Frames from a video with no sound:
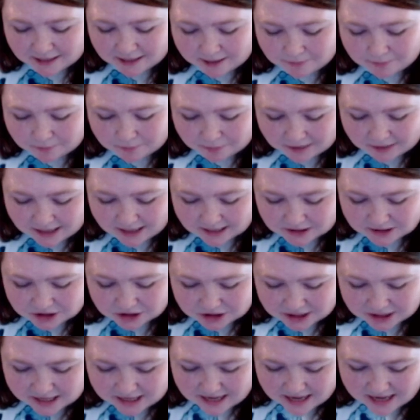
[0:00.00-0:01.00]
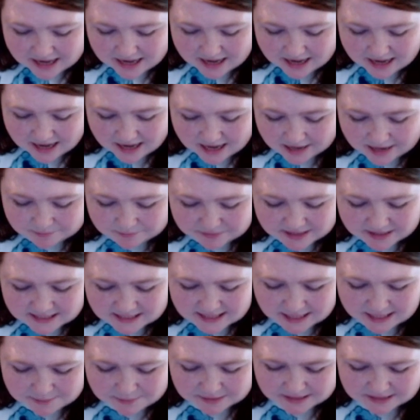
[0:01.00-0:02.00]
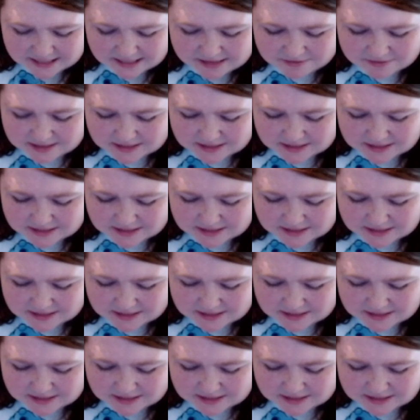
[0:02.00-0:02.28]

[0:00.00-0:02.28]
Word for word: blush. Um, this, I believe,